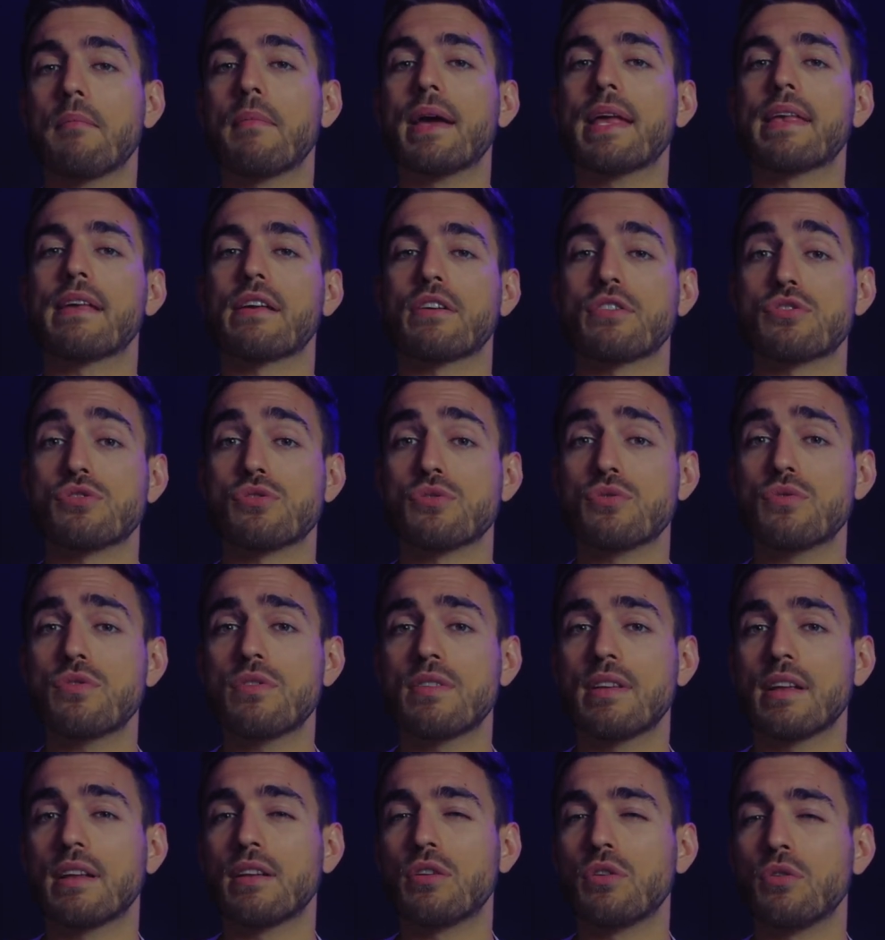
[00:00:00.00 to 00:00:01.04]
making sure
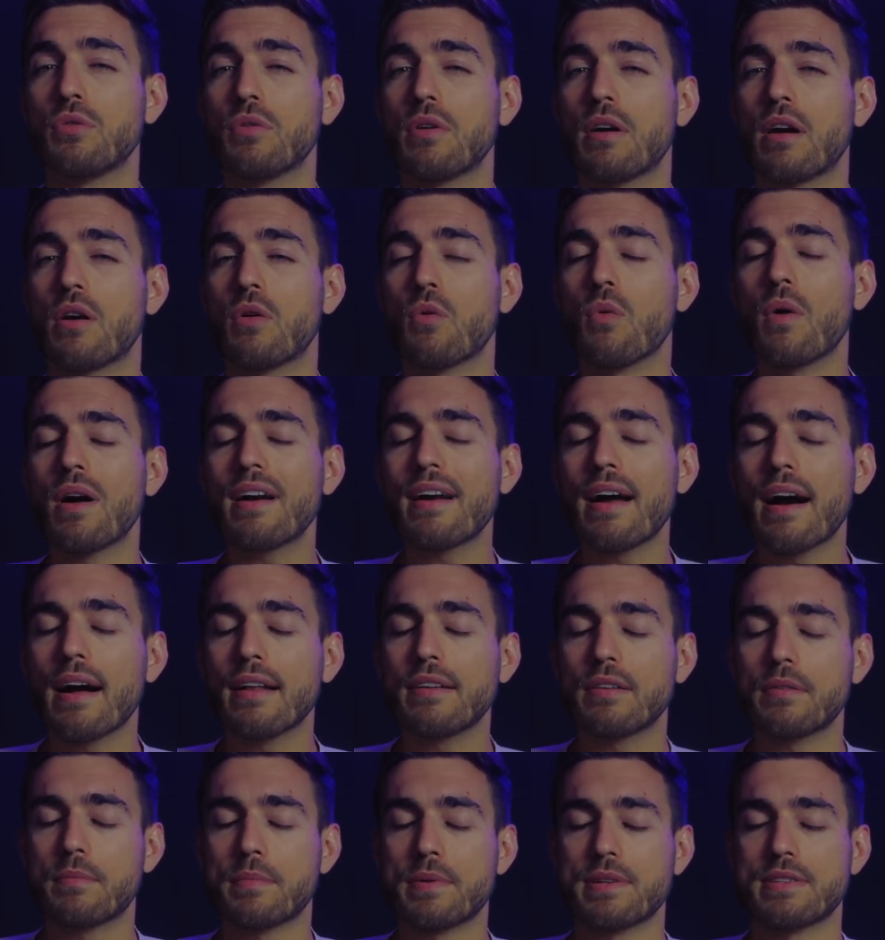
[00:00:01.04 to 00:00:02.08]
that you are
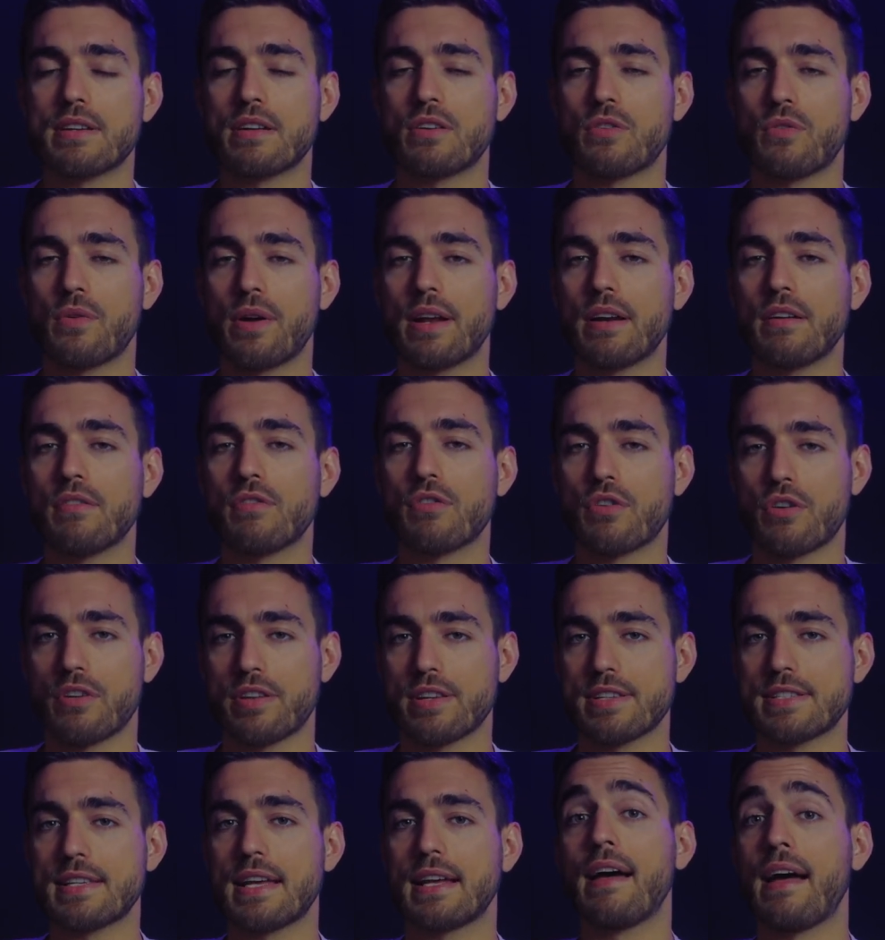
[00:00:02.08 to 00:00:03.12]
100% ready for
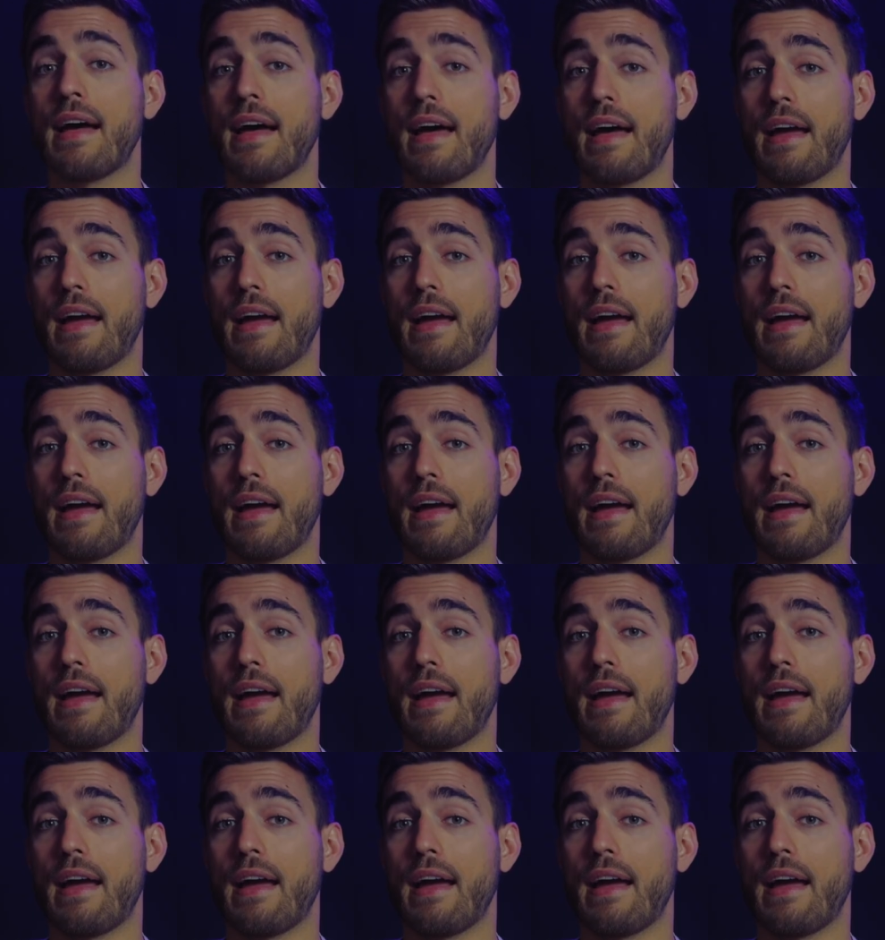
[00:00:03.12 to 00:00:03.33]
the set